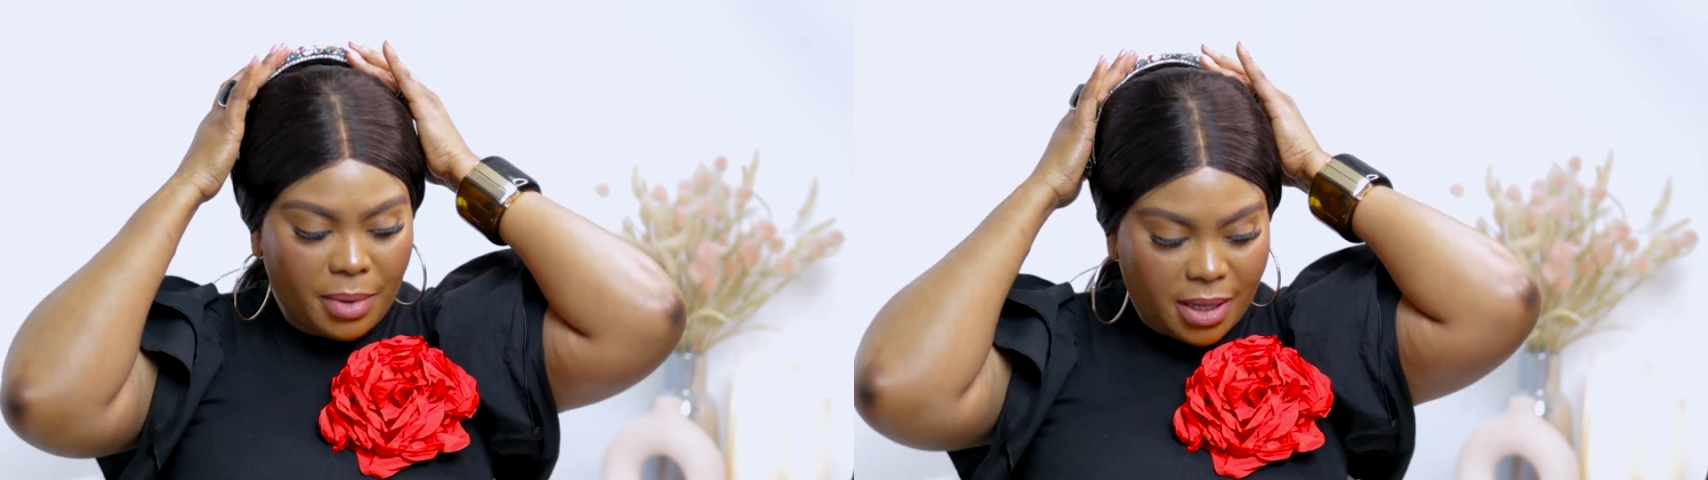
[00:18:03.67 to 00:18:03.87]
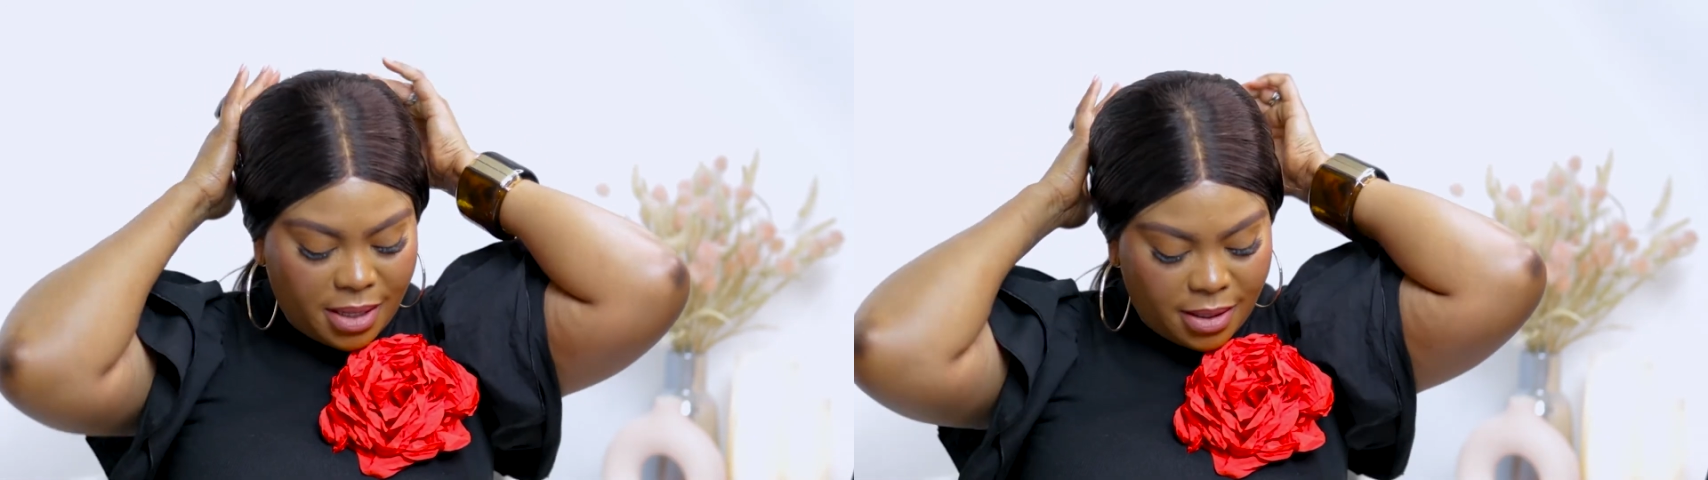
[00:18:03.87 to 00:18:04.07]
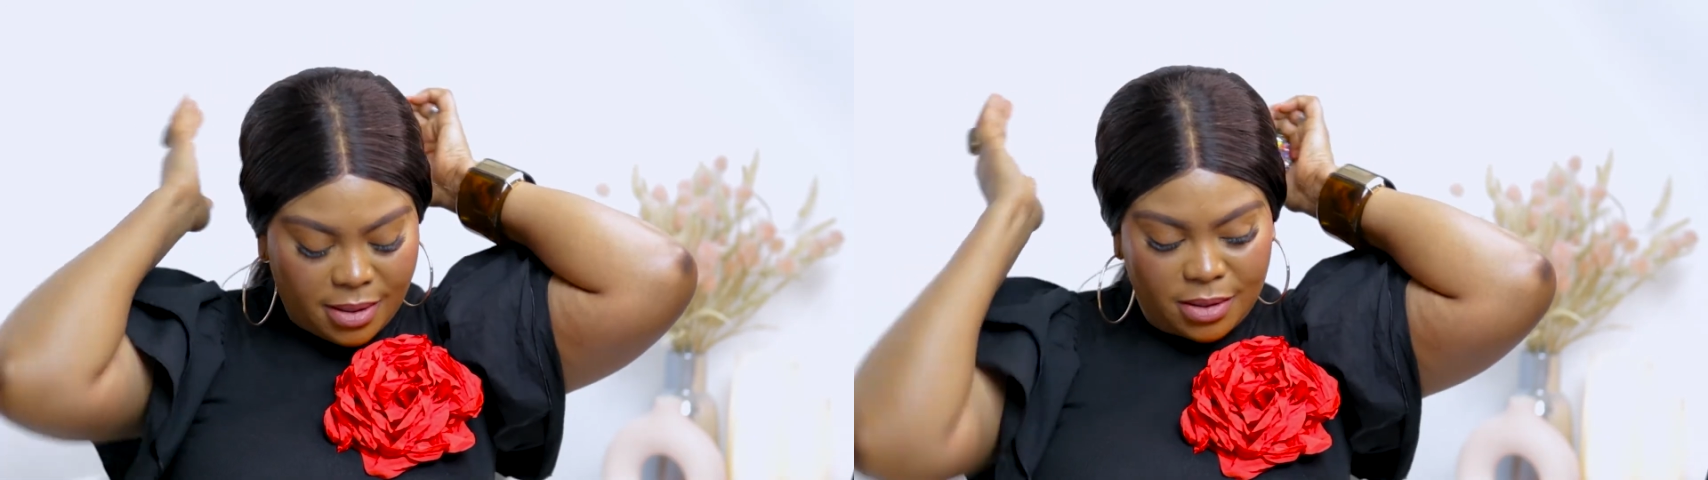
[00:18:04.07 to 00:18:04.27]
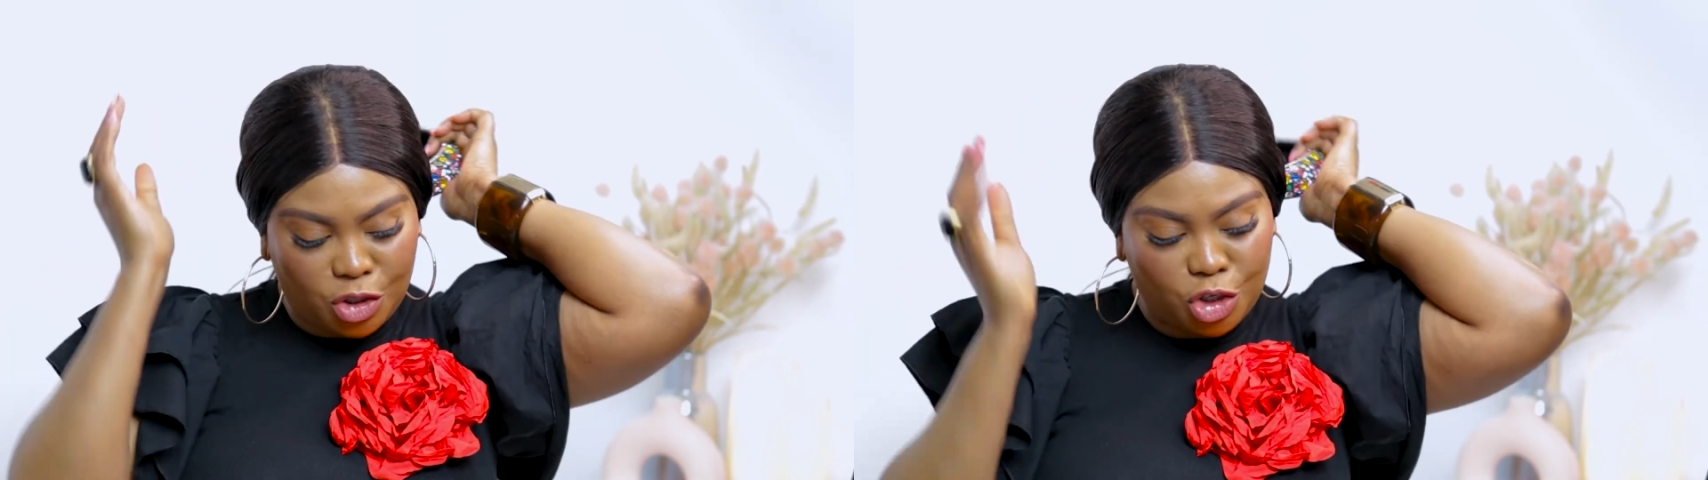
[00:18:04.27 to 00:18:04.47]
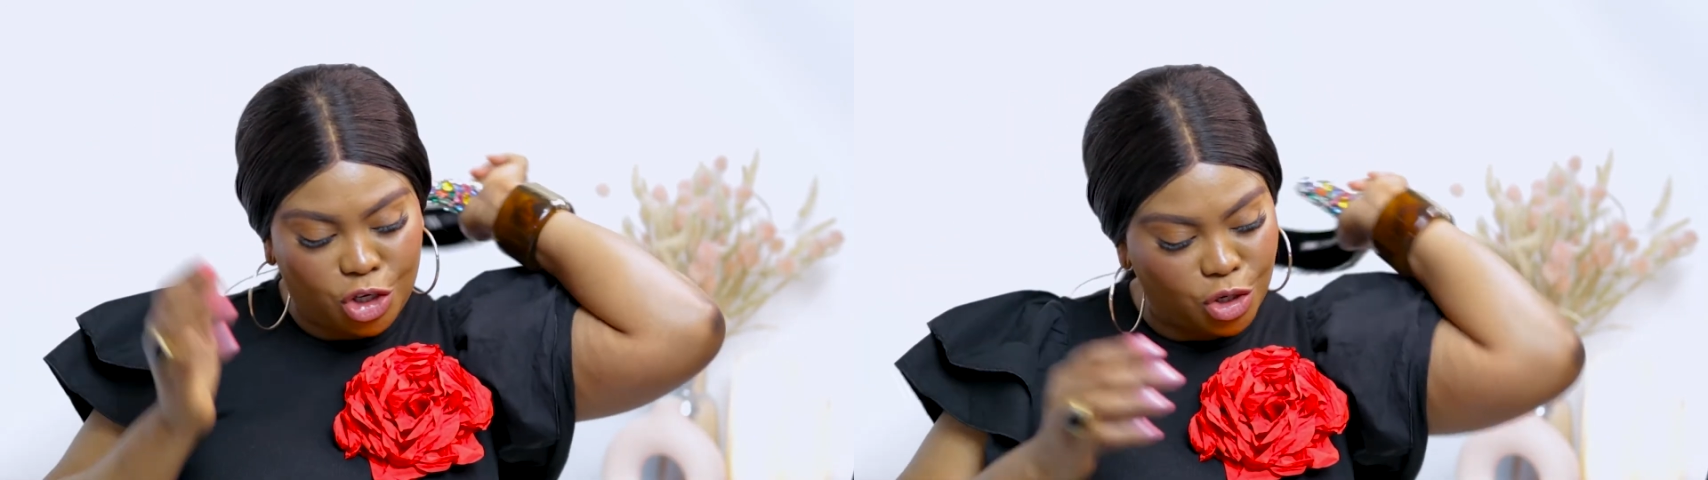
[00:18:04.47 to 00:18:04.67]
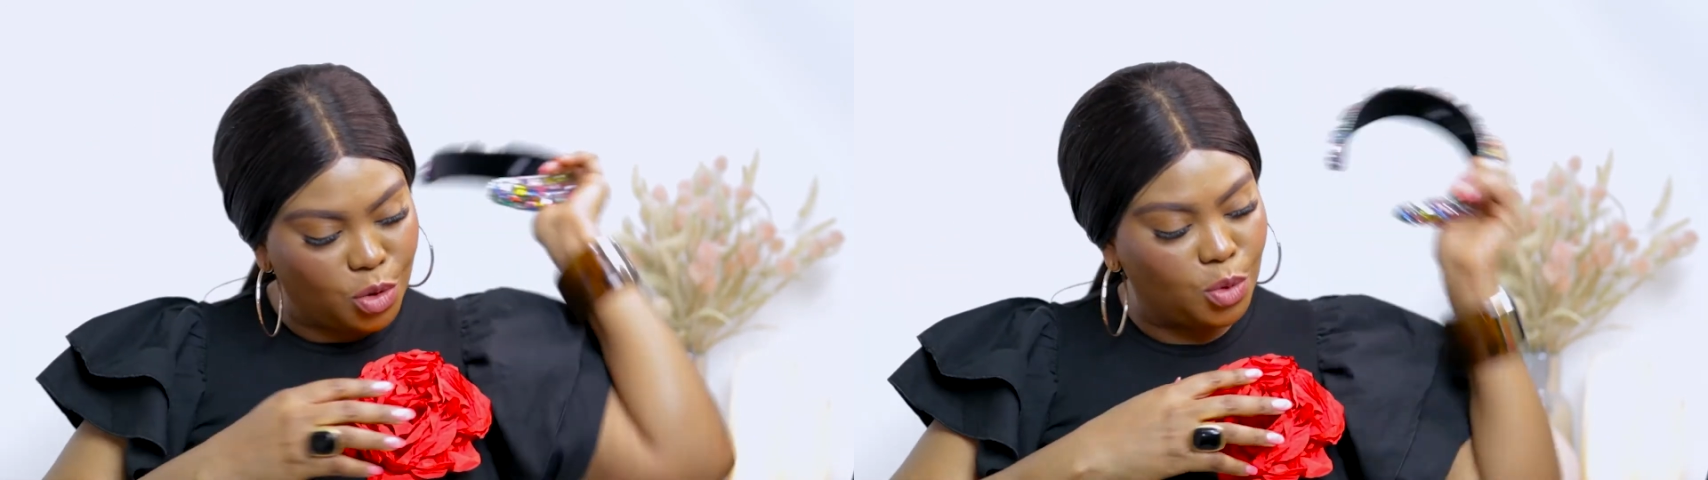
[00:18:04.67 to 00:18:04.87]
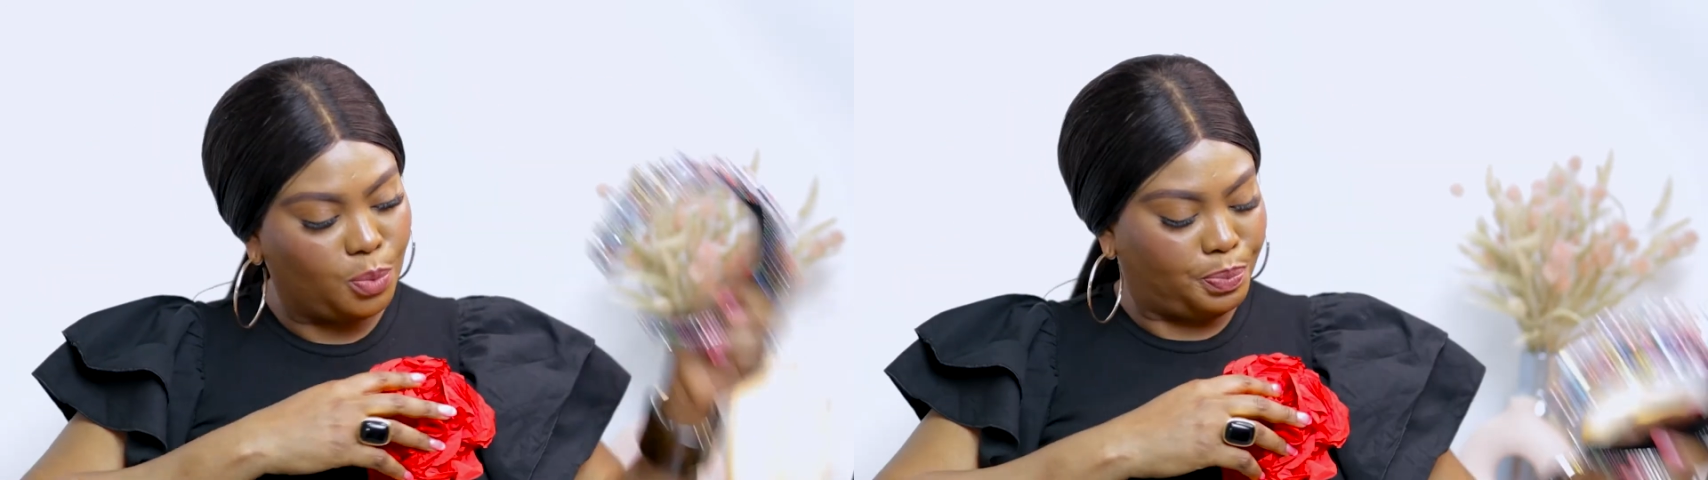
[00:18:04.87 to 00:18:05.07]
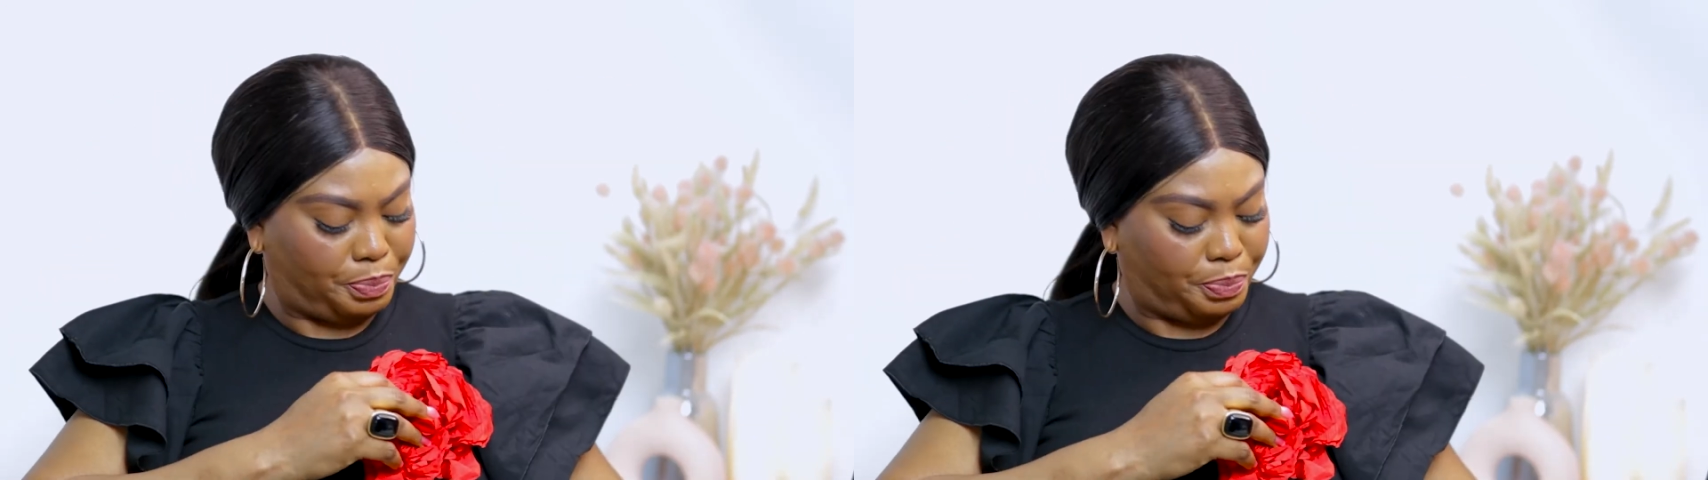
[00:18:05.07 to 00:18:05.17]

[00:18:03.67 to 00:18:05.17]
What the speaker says: is to,